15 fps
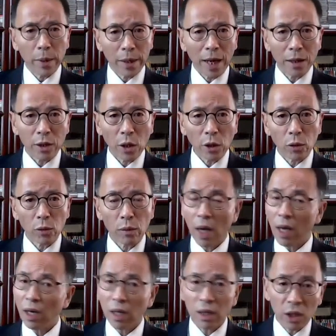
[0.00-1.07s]
urbanization,
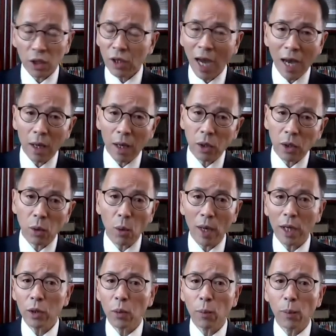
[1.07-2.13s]
and it's
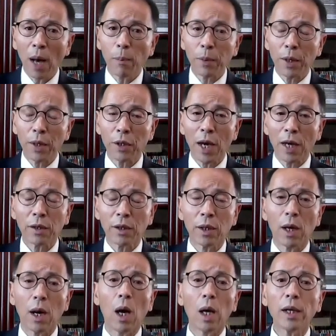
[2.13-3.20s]
related to property
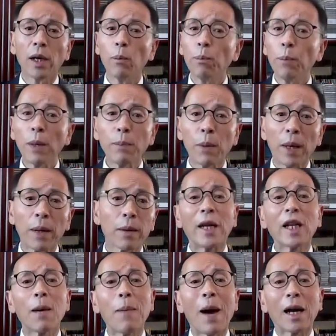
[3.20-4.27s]
sector, and people have been
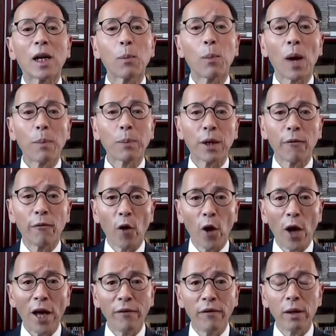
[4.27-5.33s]
debating about a
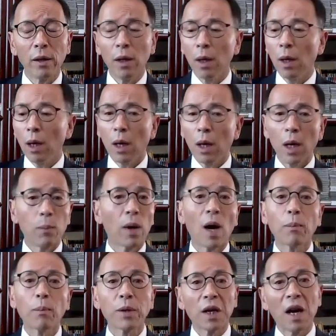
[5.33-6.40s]
property forever.
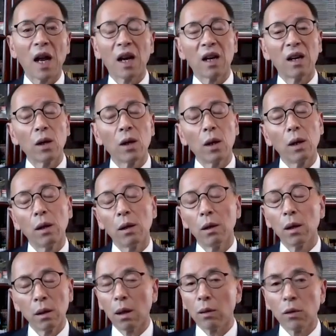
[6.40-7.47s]
Property like
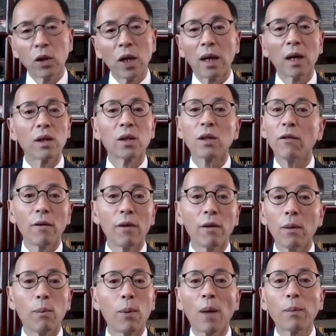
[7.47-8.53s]
China's
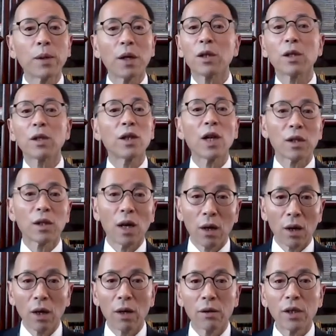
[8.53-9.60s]
property is just
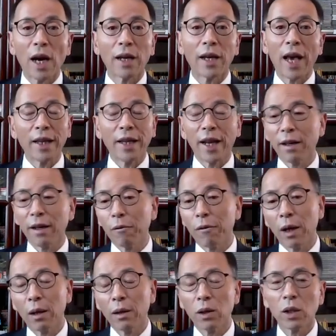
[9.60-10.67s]
gigantic,
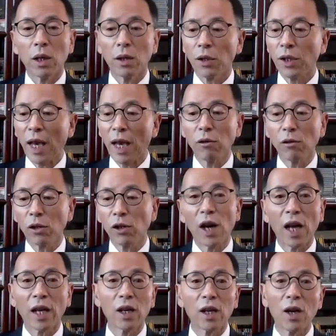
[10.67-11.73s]
right? So
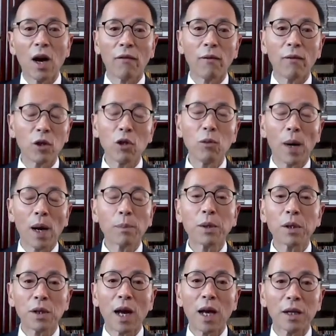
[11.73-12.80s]
sales of new
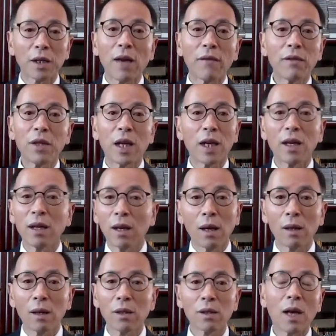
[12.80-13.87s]
properties like
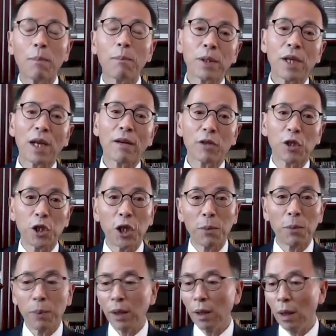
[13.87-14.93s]
17% of
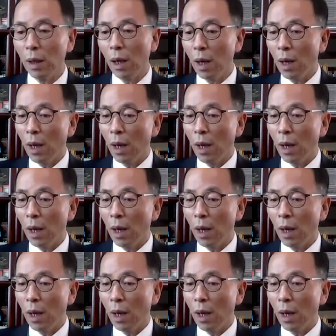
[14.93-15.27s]
GDP,